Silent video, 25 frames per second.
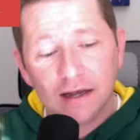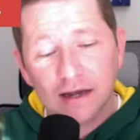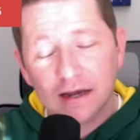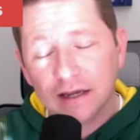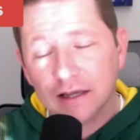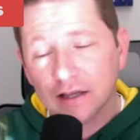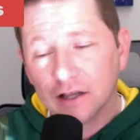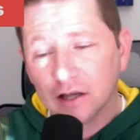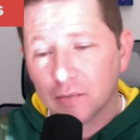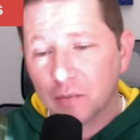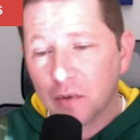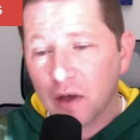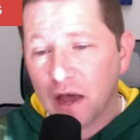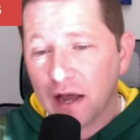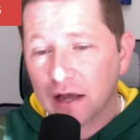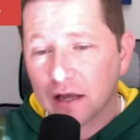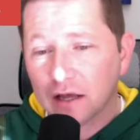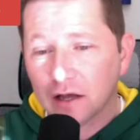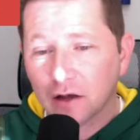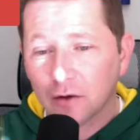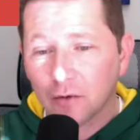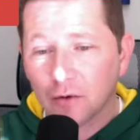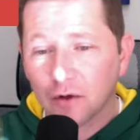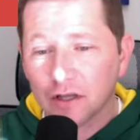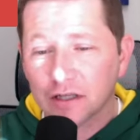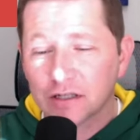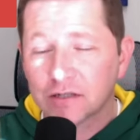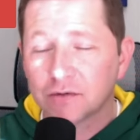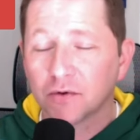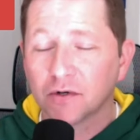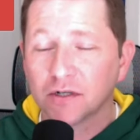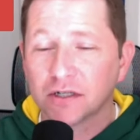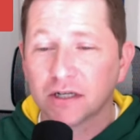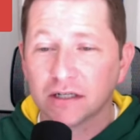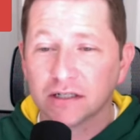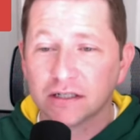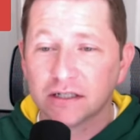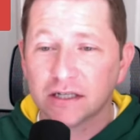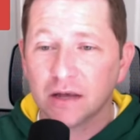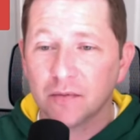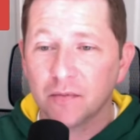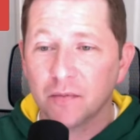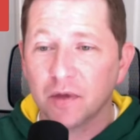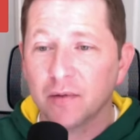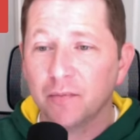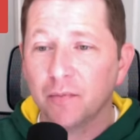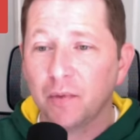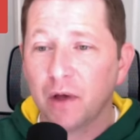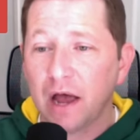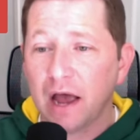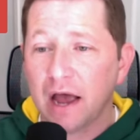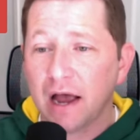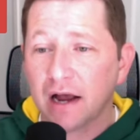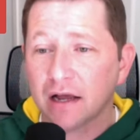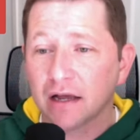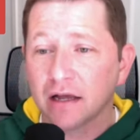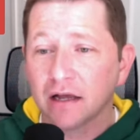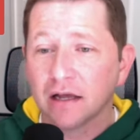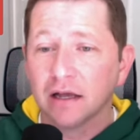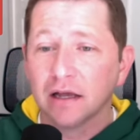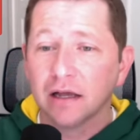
You look back, you go, well, this horse can sit mid-pack.